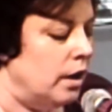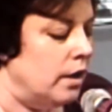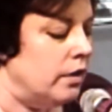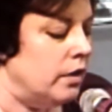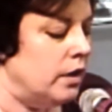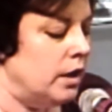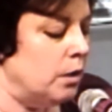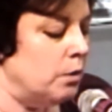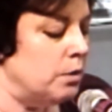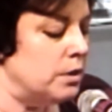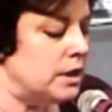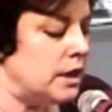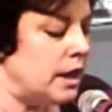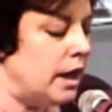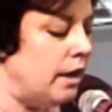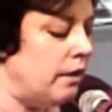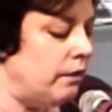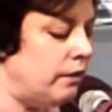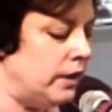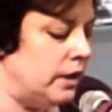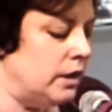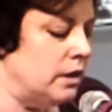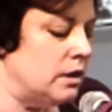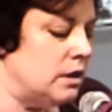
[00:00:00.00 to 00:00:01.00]
There was
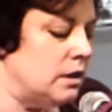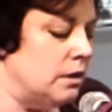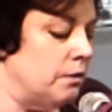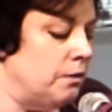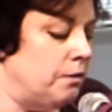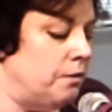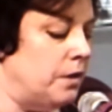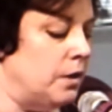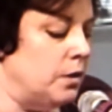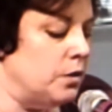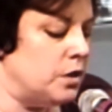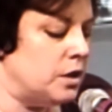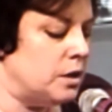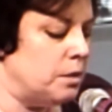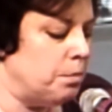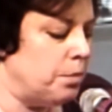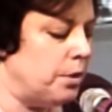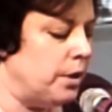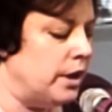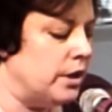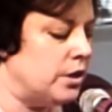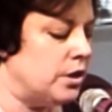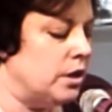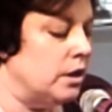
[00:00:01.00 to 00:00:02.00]
evidence of vote
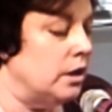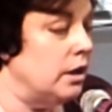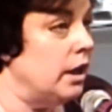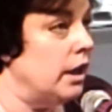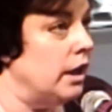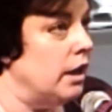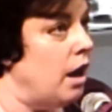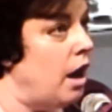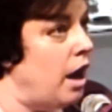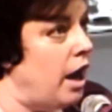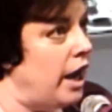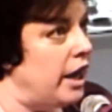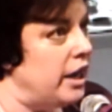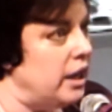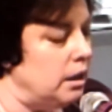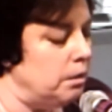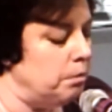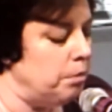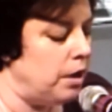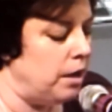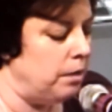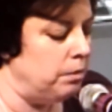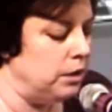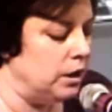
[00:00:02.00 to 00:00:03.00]
suppression and hiding
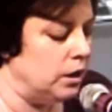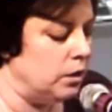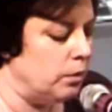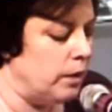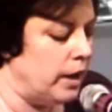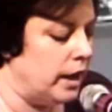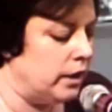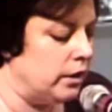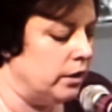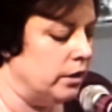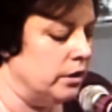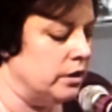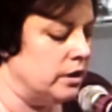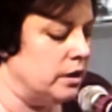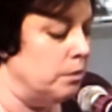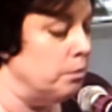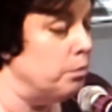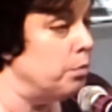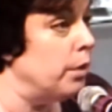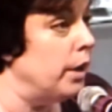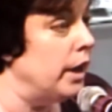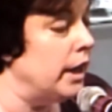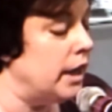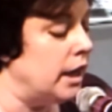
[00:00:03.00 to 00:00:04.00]
public records and
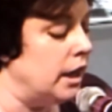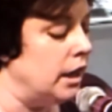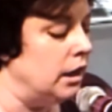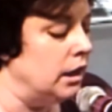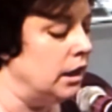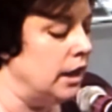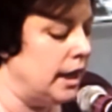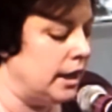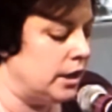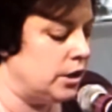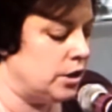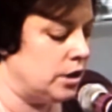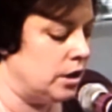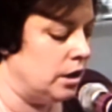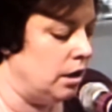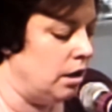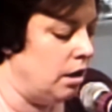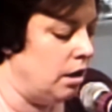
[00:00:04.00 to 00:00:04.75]
breaking election